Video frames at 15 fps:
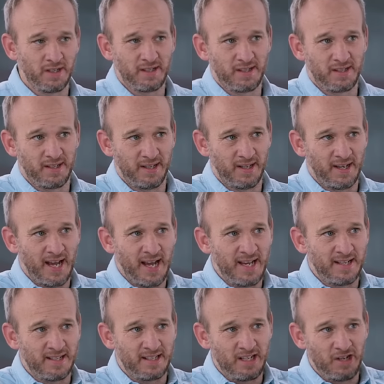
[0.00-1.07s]
It's the
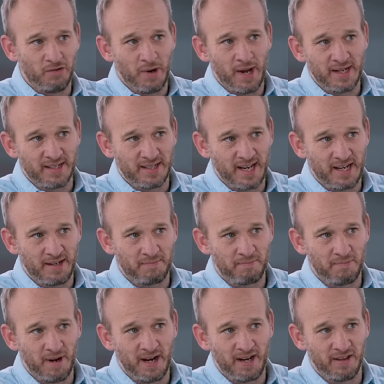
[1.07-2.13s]
ANC runs eight,
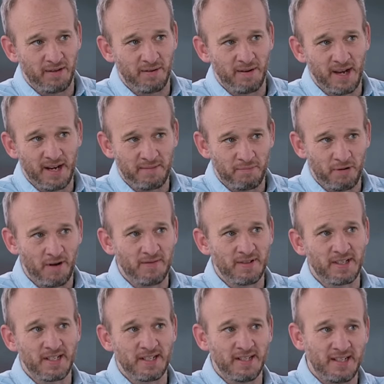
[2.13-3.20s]
eight, of the, eight
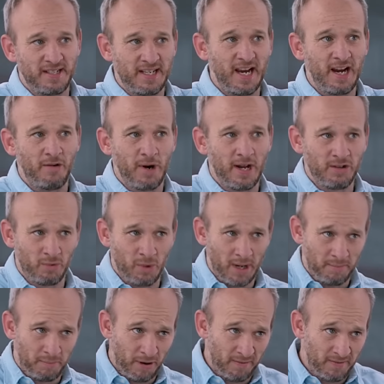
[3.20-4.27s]
provinces and the DA runs
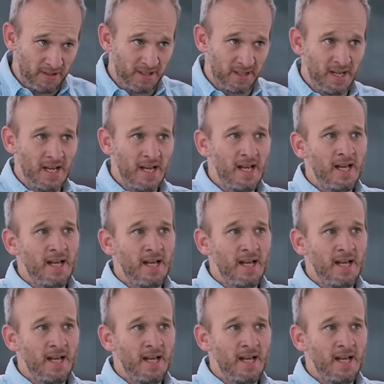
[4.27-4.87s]
one province. Yeah.